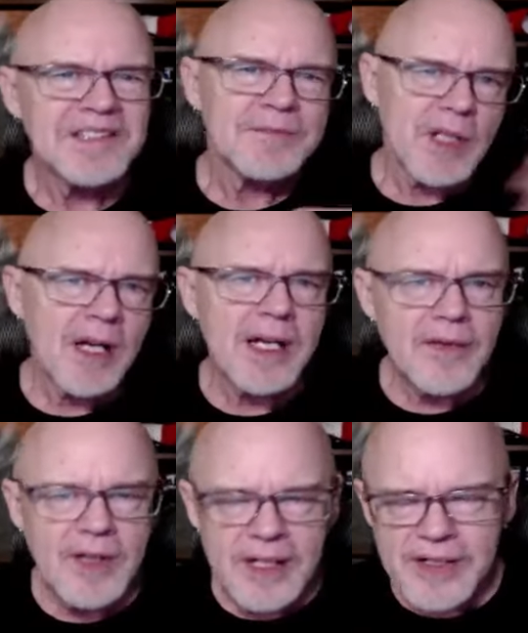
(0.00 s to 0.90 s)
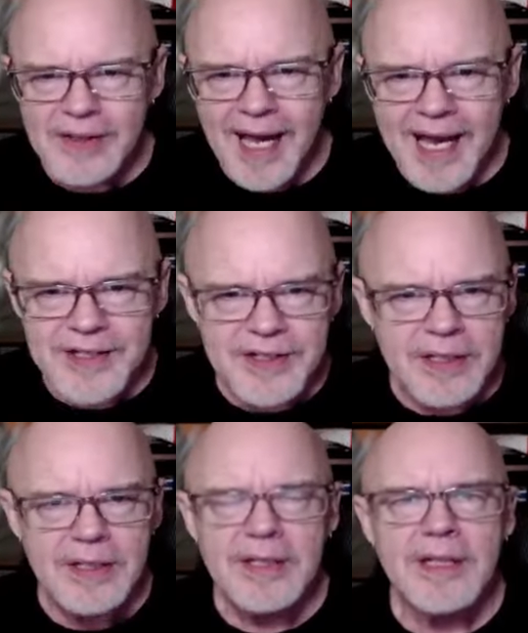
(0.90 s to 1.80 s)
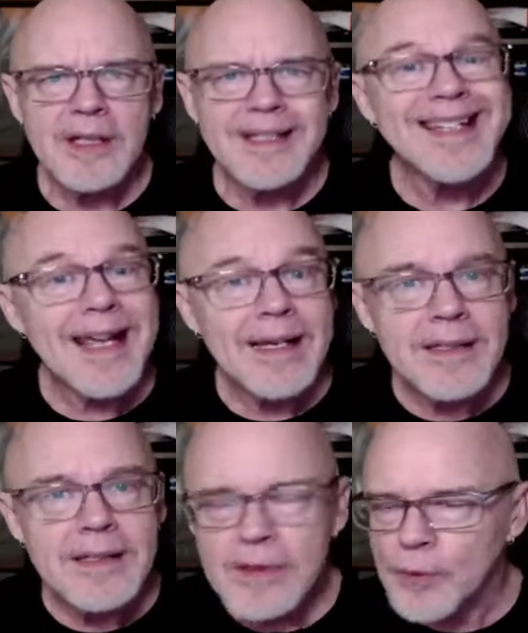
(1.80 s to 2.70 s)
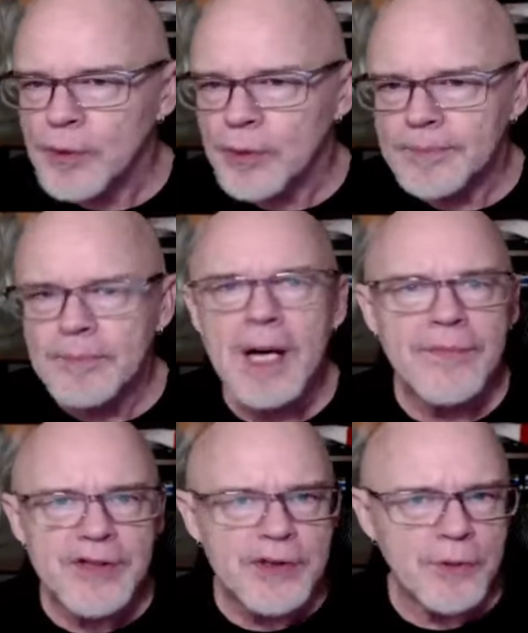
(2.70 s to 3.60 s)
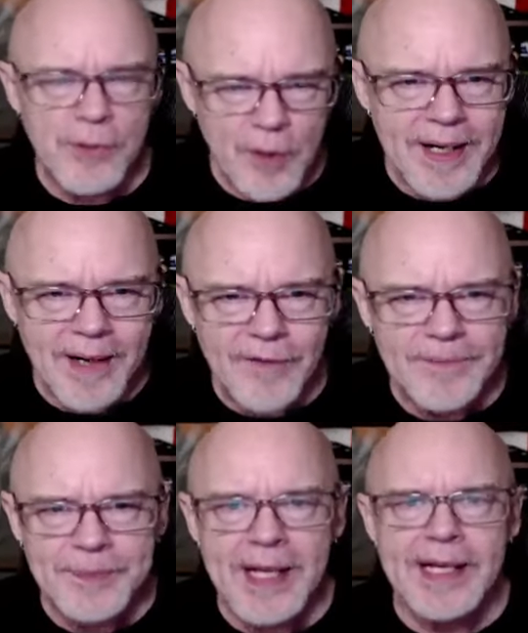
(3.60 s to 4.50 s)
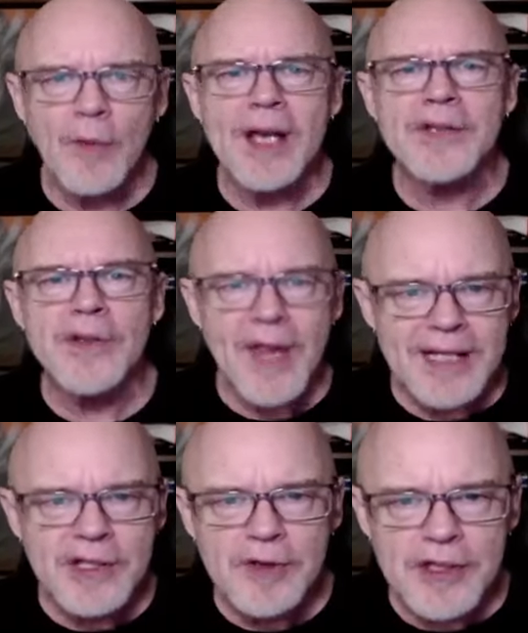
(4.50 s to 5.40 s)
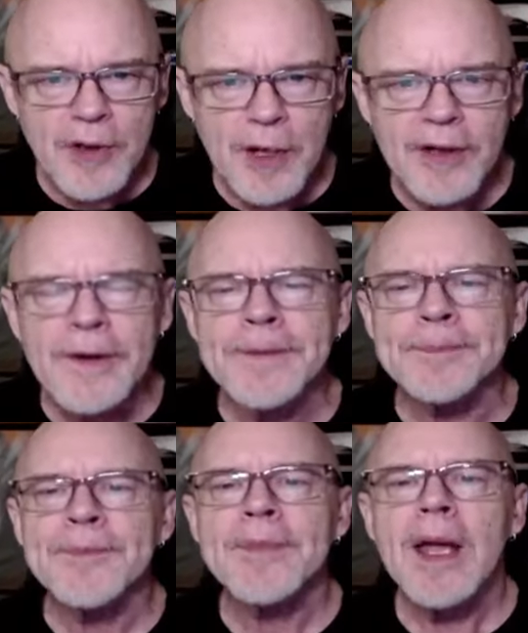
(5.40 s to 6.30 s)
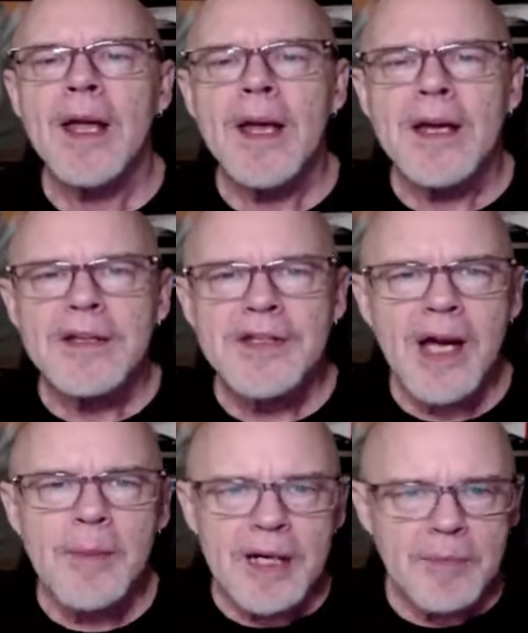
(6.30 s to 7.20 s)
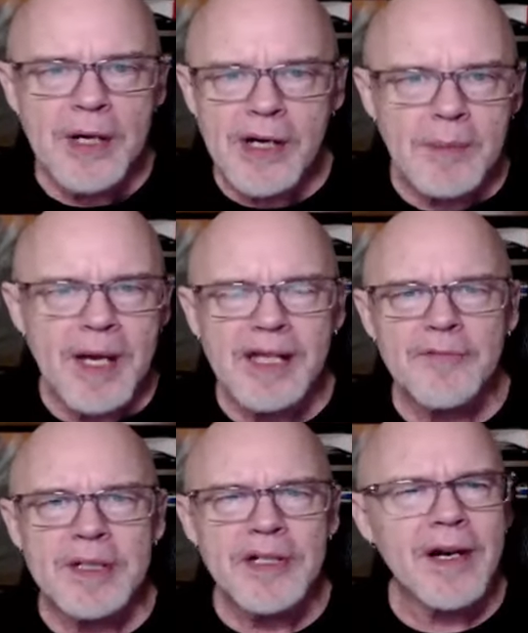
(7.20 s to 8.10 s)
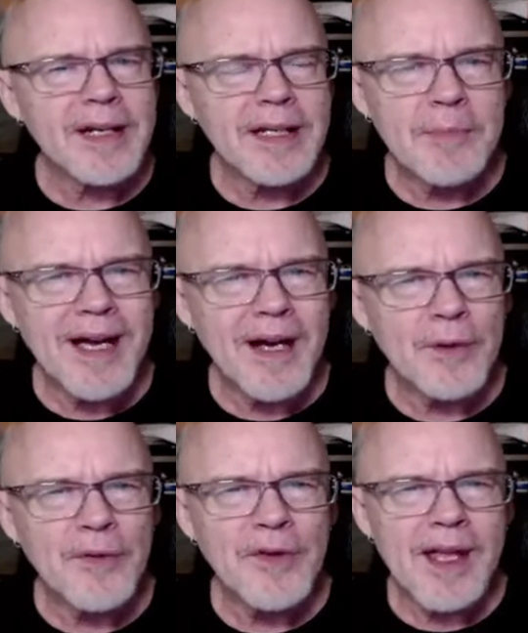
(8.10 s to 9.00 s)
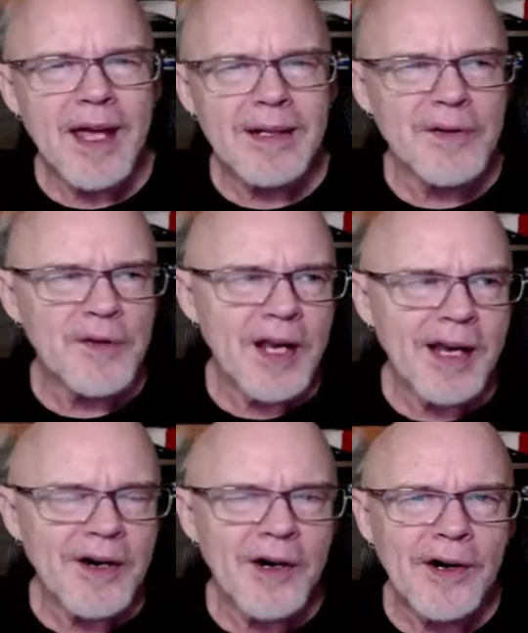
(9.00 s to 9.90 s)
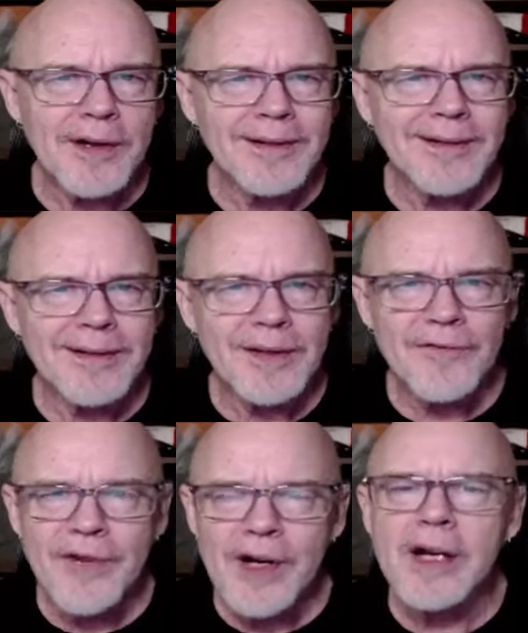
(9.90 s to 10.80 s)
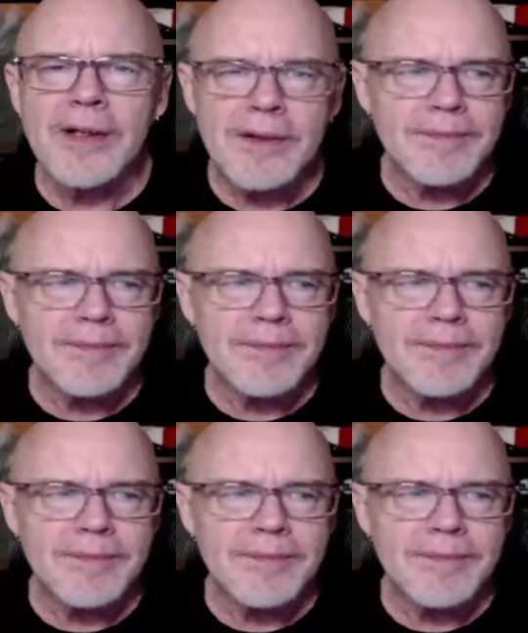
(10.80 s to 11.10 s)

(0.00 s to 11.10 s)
kind of in his last days or months or whatever. Anyway, so that's what's going on. Simon and Miriam have been talking about that they are very